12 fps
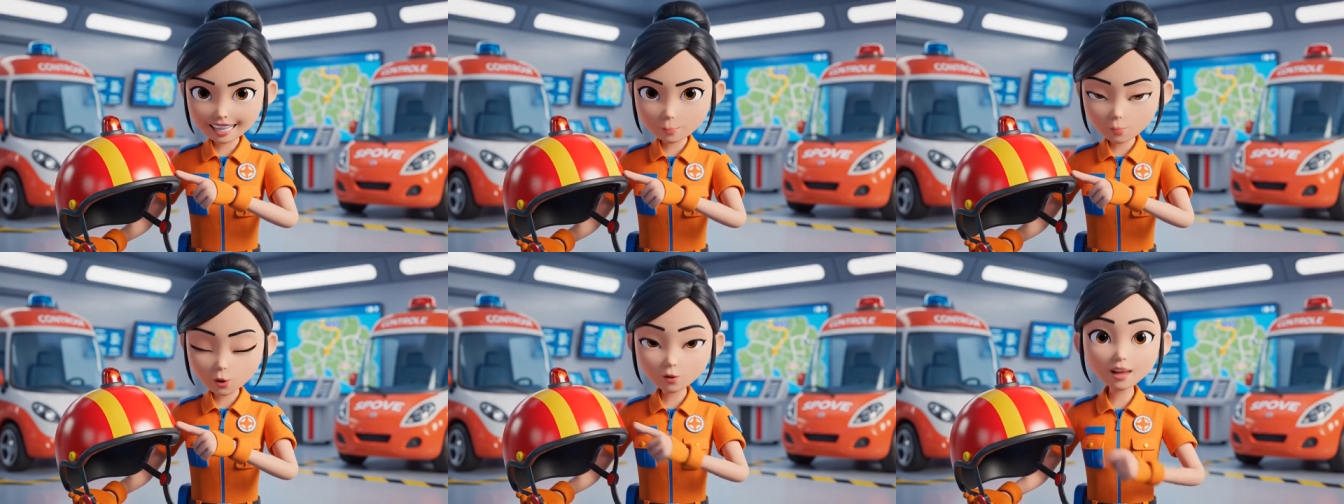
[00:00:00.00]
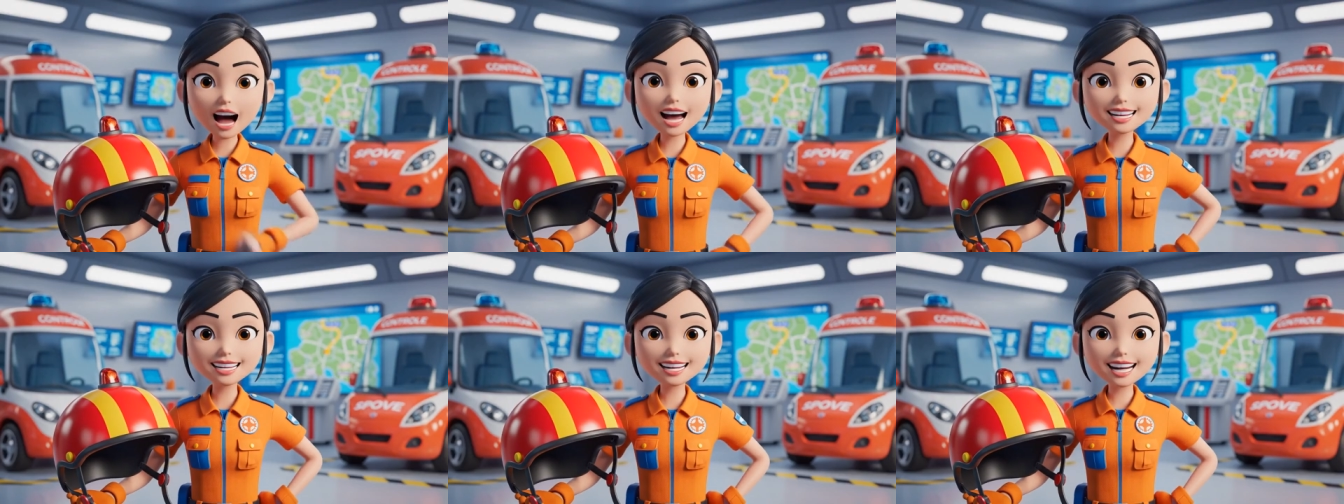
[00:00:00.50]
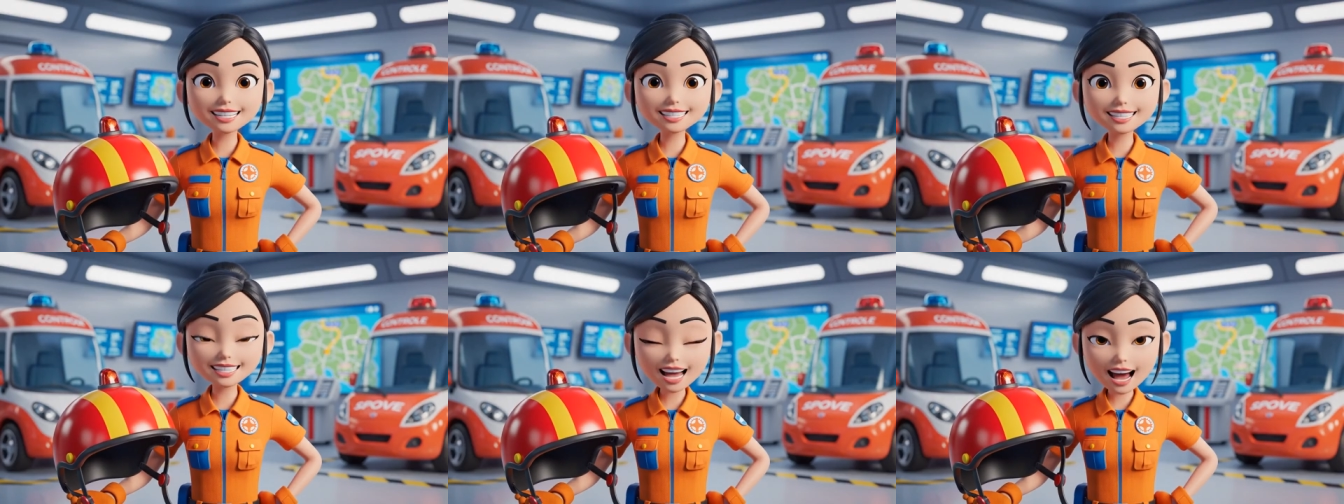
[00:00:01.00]
simple light can
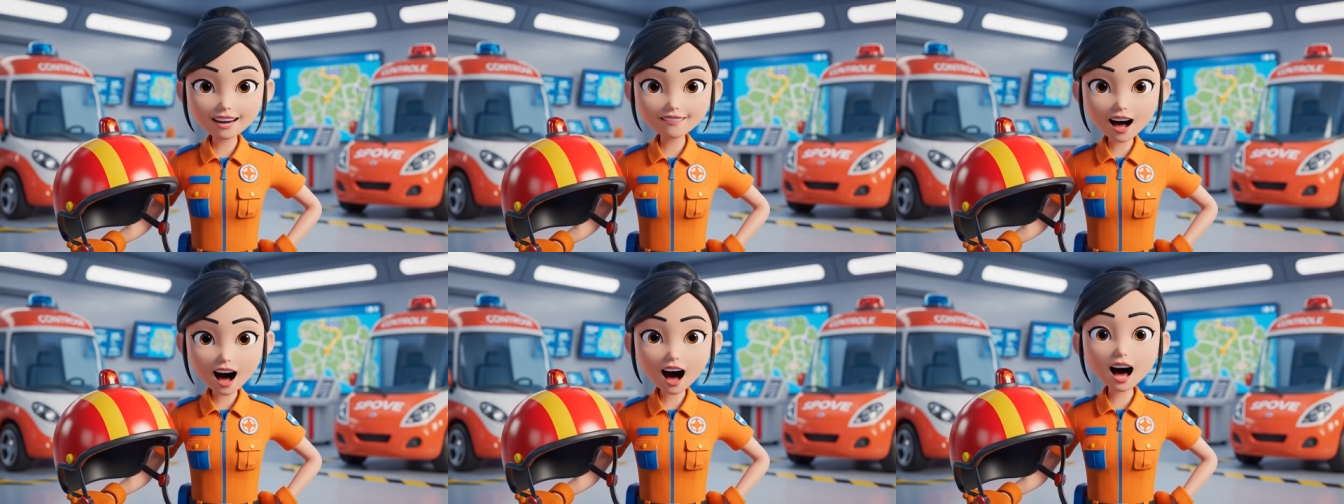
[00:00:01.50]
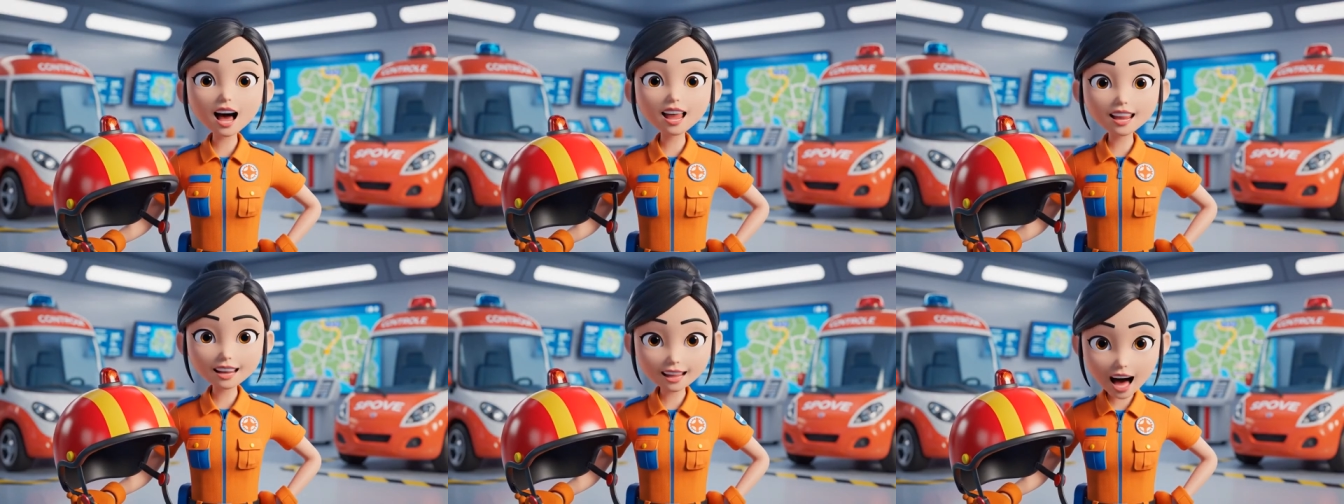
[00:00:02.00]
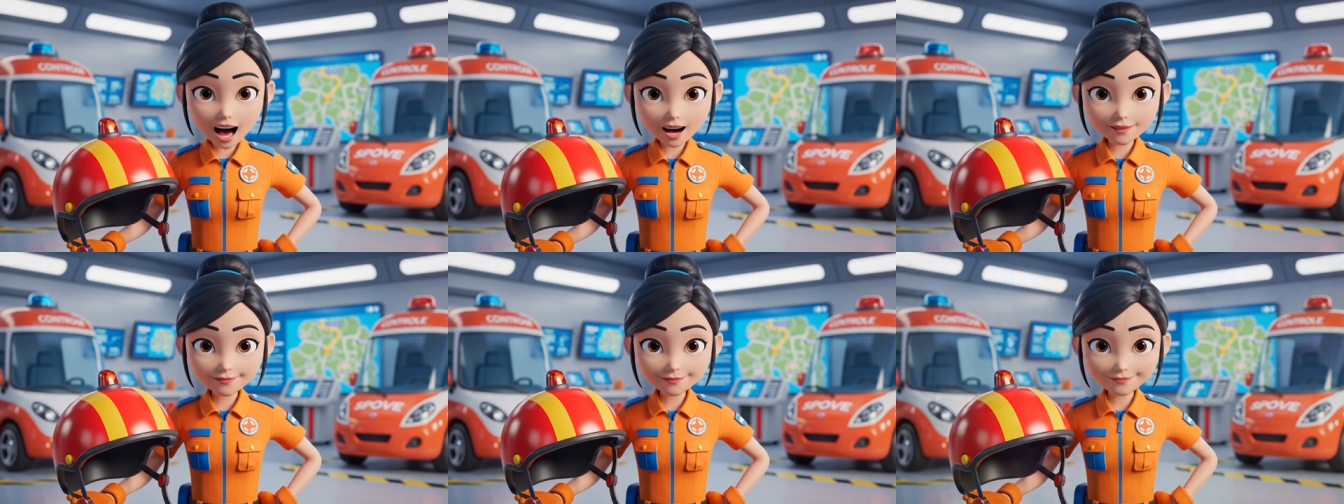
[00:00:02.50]
save a
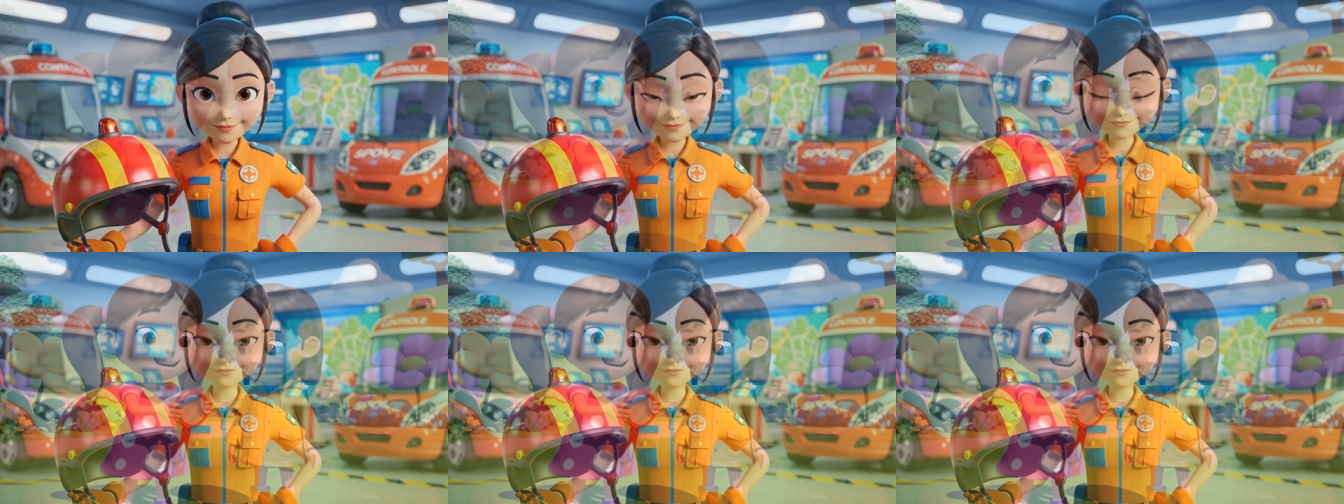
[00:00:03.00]
life. Here,